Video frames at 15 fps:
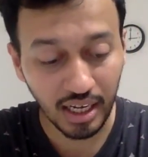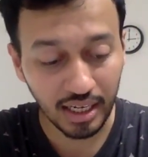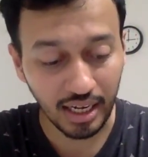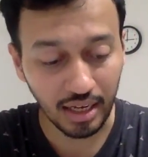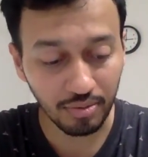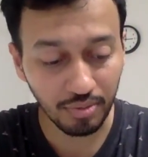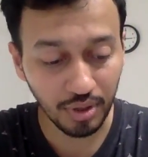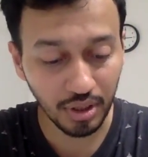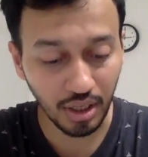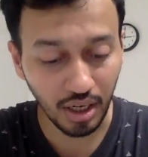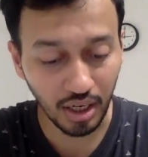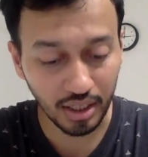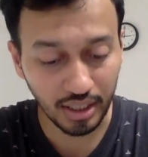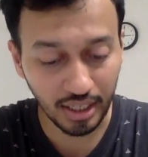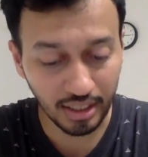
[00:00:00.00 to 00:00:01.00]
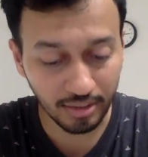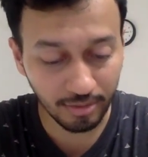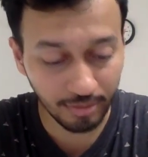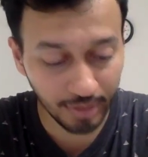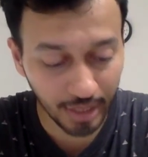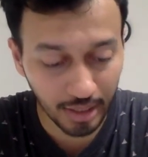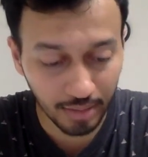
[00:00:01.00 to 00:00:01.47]
can one attain
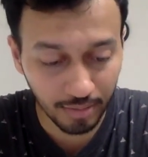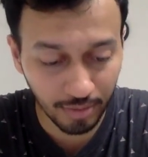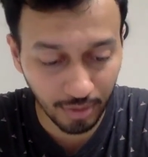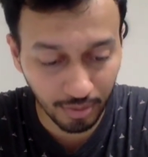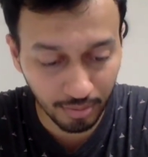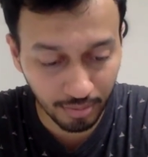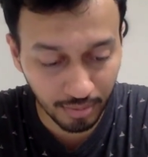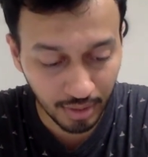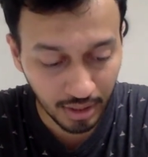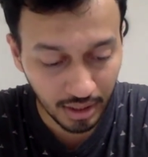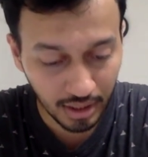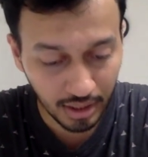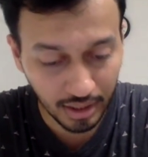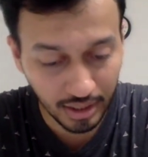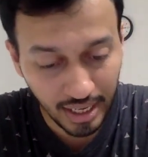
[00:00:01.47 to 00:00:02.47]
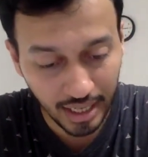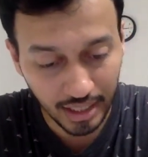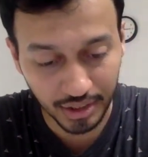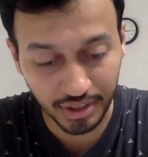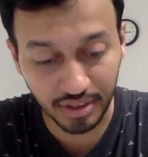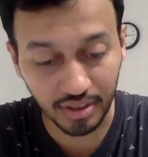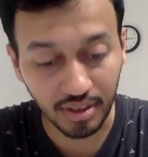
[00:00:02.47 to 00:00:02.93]
freedom from
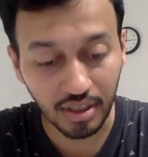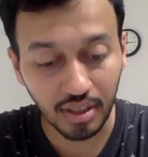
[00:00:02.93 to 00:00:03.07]
reaction.